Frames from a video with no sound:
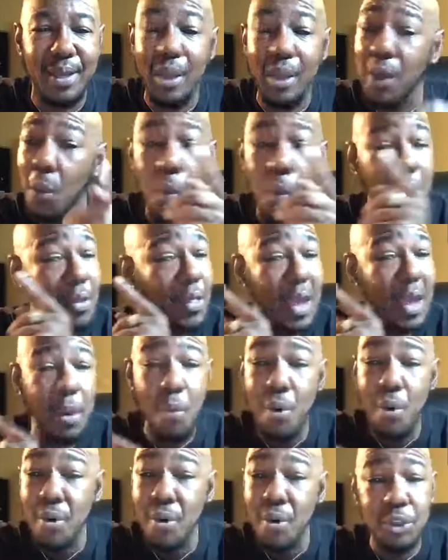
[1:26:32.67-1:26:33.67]
where they
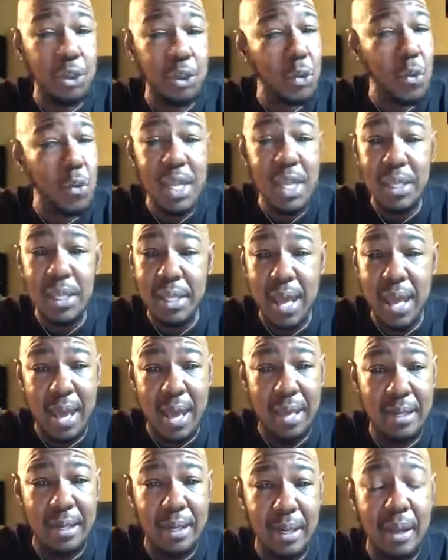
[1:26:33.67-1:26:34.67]
weren't doing that
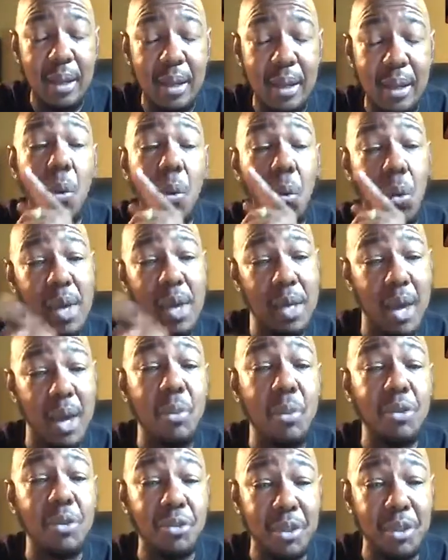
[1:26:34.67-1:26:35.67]
when I
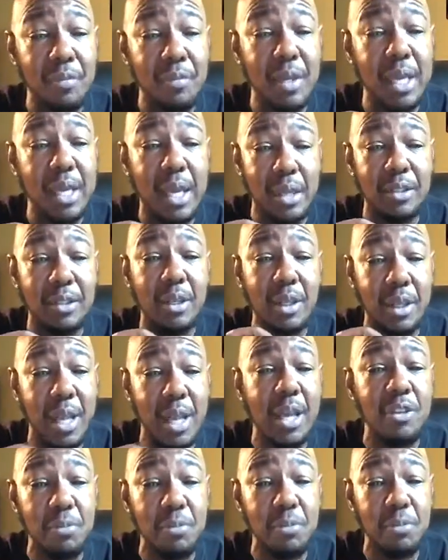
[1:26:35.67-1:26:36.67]
was living as a
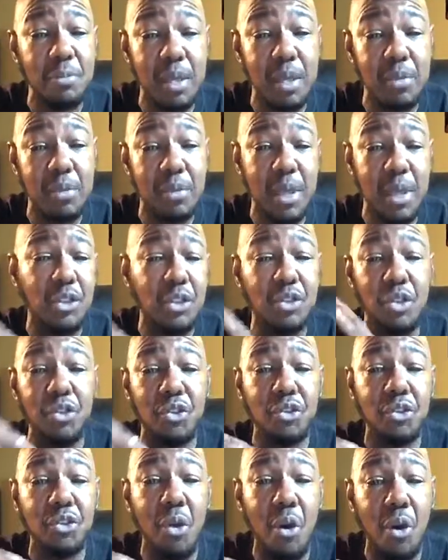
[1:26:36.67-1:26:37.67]
lesbian. They just
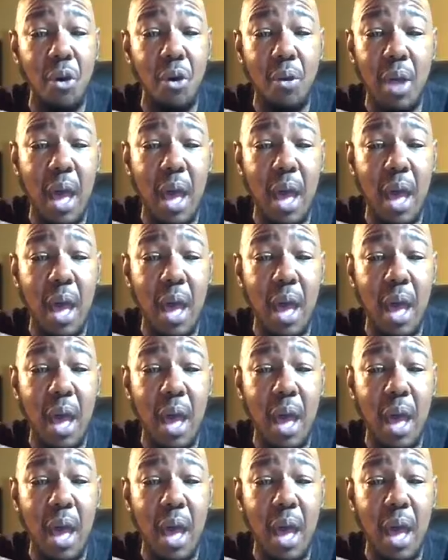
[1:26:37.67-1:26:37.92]
saw, I